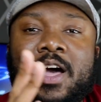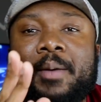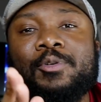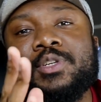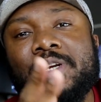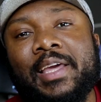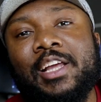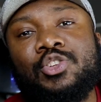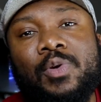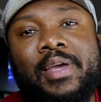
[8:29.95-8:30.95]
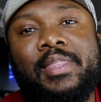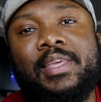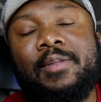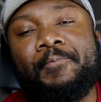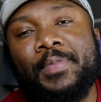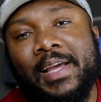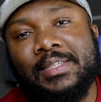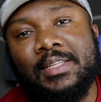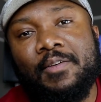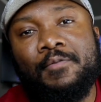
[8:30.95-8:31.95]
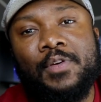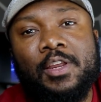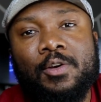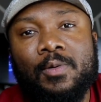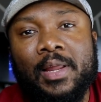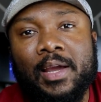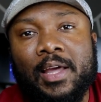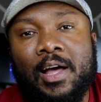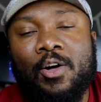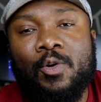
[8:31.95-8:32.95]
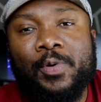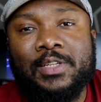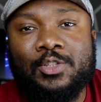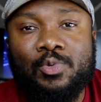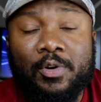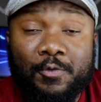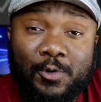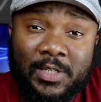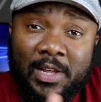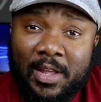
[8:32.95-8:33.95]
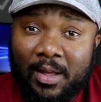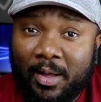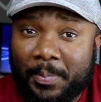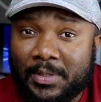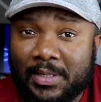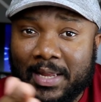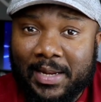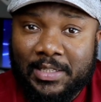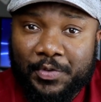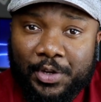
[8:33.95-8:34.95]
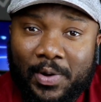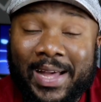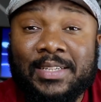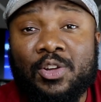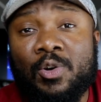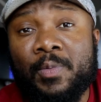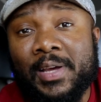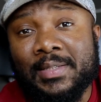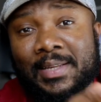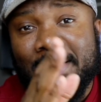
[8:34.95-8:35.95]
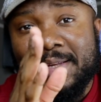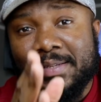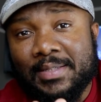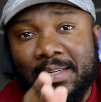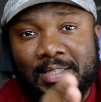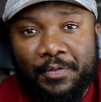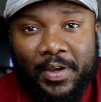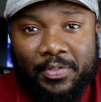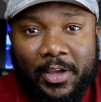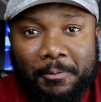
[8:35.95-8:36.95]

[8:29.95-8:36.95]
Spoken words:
I'm also gonna catch you in the next video like I always do. And of course, up until that next video, as always, stay safe out